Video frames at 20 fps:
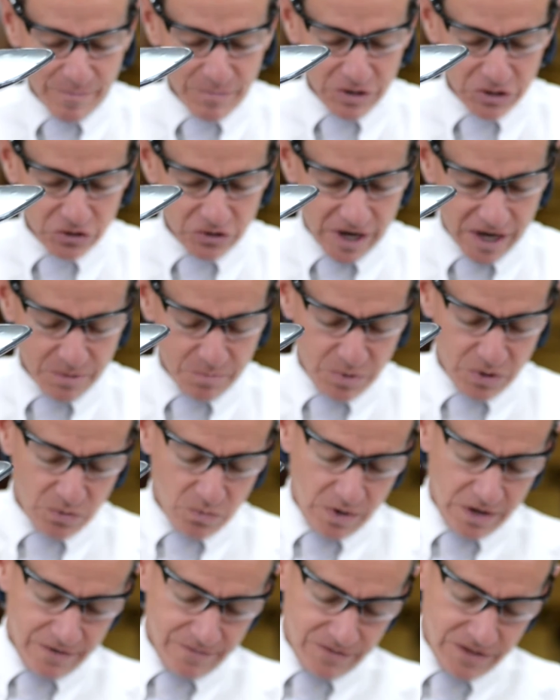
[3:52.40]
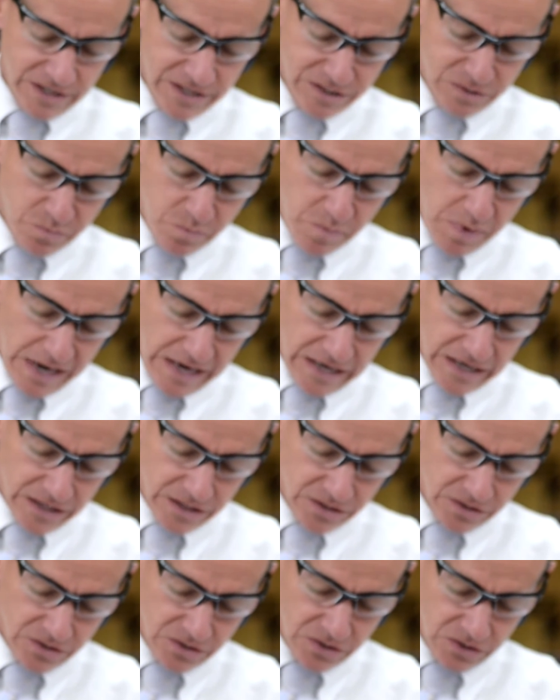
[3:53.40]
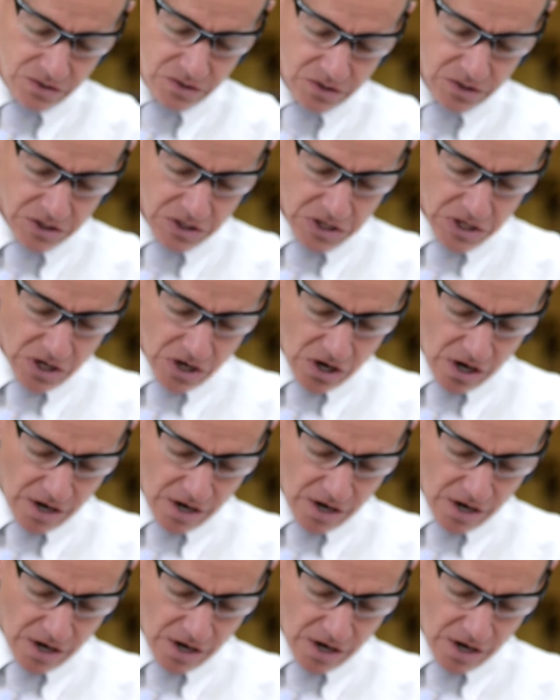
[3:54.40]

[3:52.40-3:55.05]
the community everything they've given to us. It's